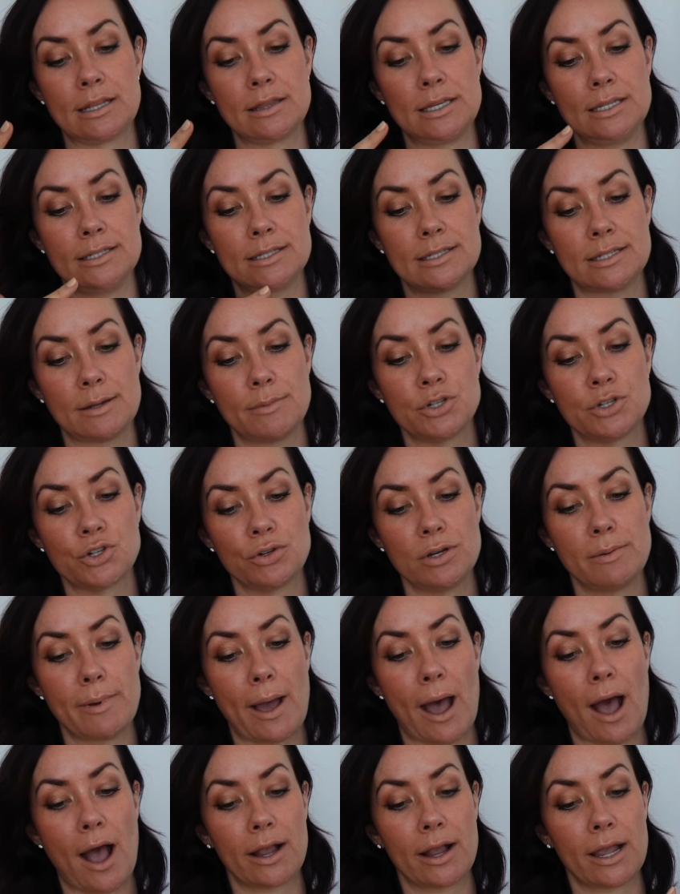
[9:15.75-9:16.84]
The Symmetry
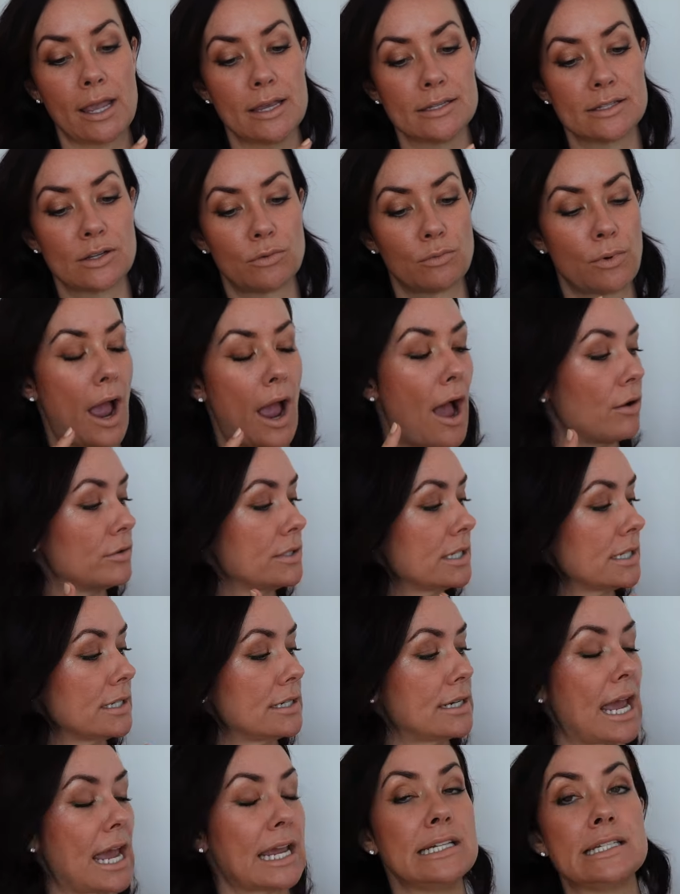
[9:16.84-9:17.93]
bag is around
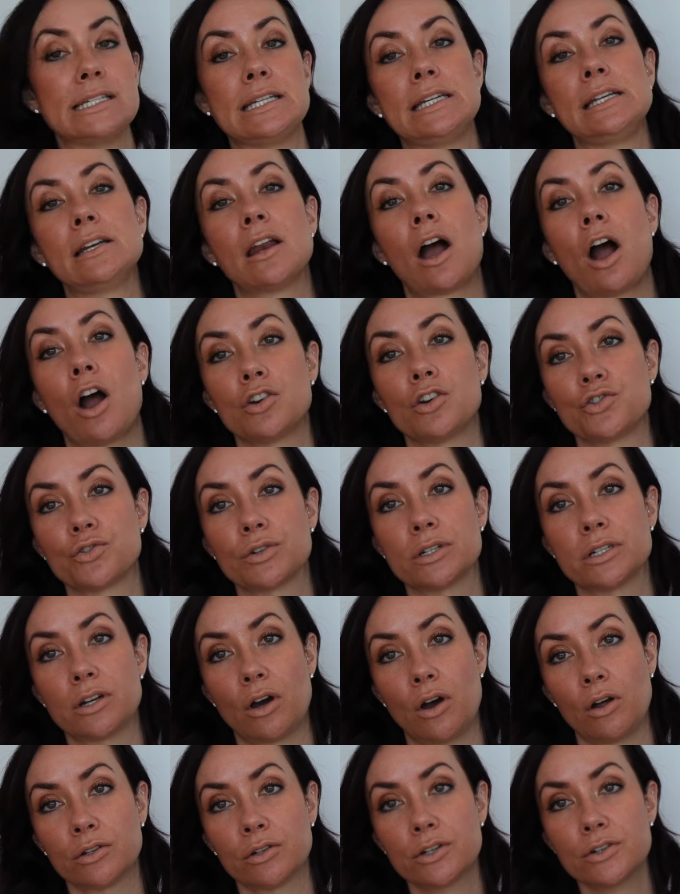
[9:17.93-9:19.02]

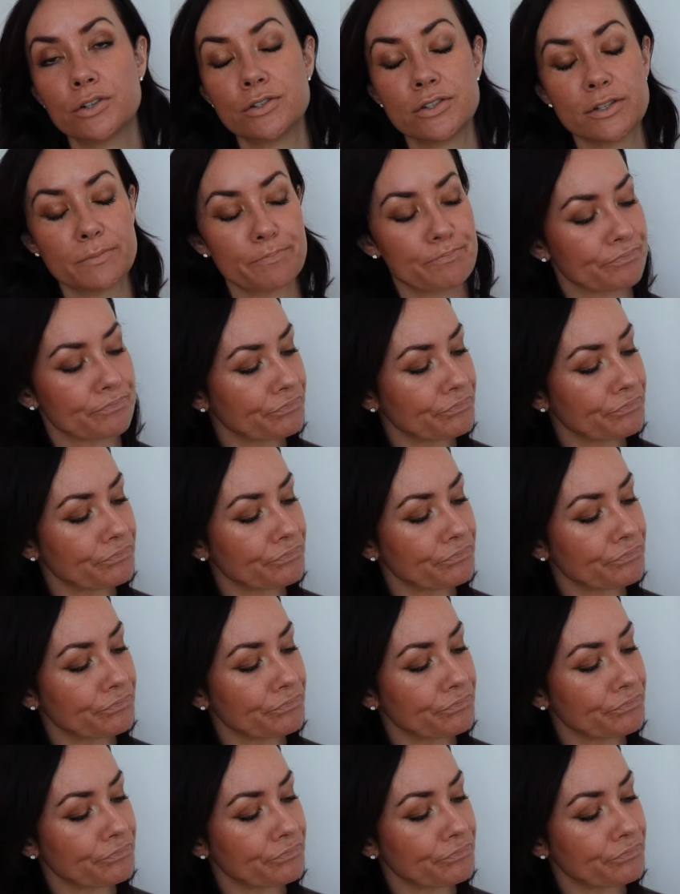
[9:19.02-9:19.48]
$1,900.